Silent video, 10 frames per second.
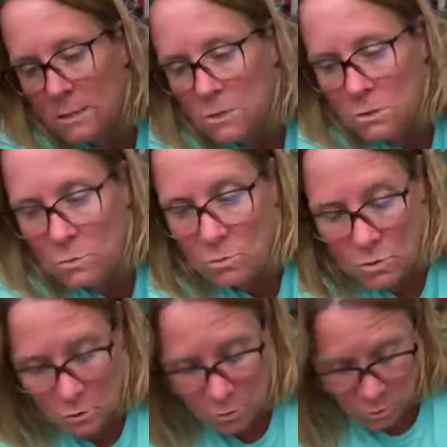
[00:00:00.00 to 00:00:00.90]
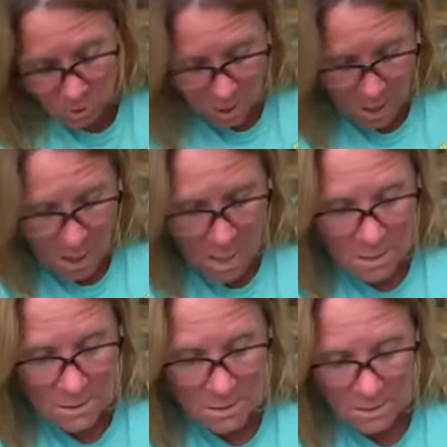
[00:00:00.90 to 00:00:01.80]
need to do
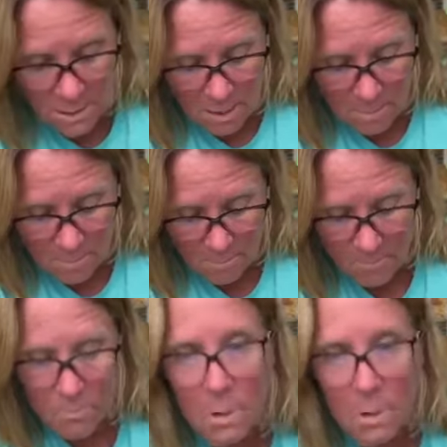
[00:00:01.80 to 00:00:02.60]
some,